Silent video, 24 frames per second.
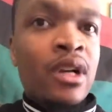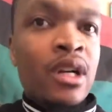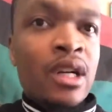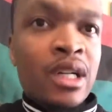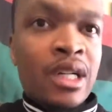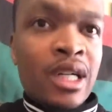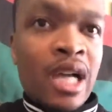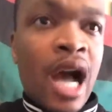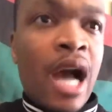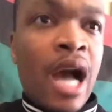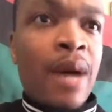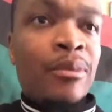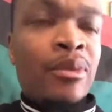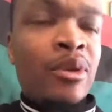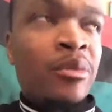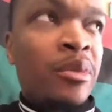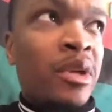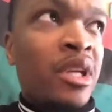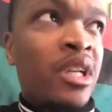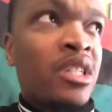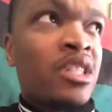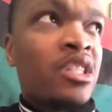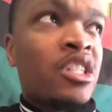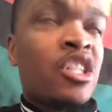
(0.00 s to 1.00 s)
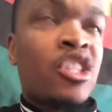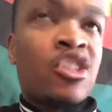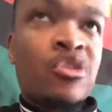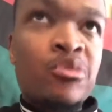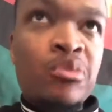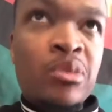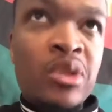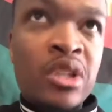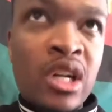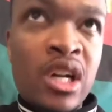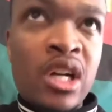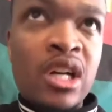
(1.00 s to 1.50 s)
compliments, is
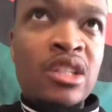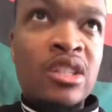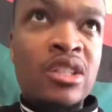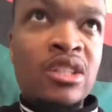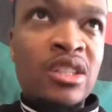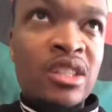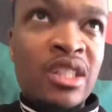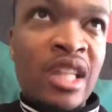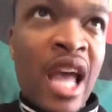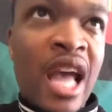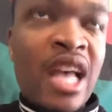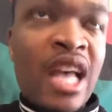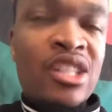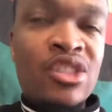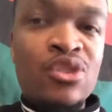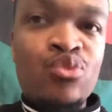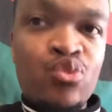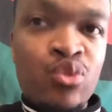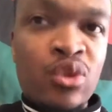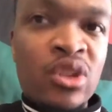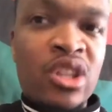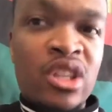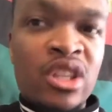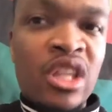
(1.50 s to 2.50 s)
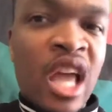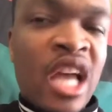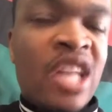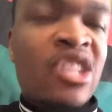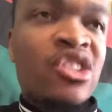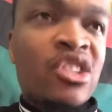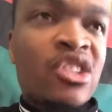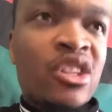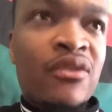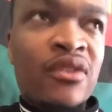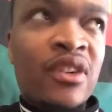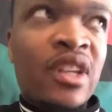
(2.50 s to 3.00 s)
because that's
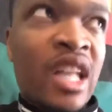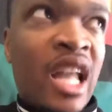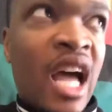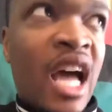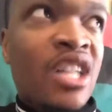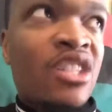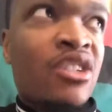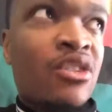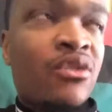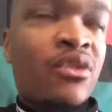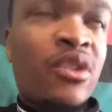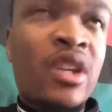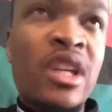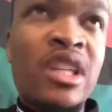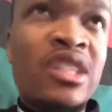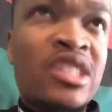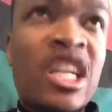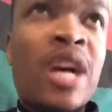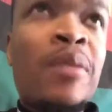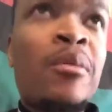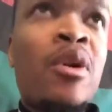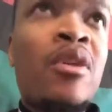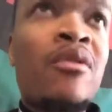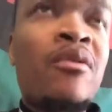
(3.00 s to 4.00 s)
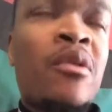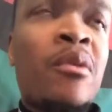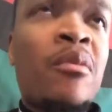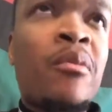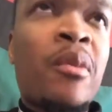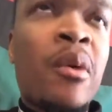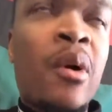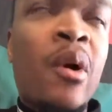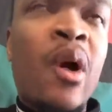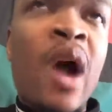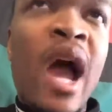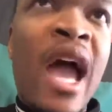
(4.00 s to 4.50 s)
the philosophy. And some of them
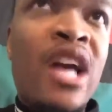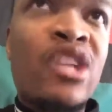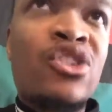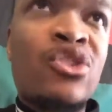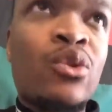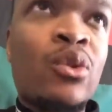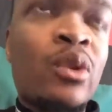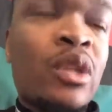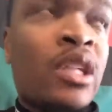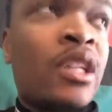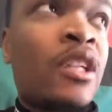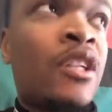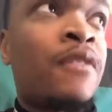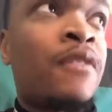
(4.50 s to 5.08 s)
are actually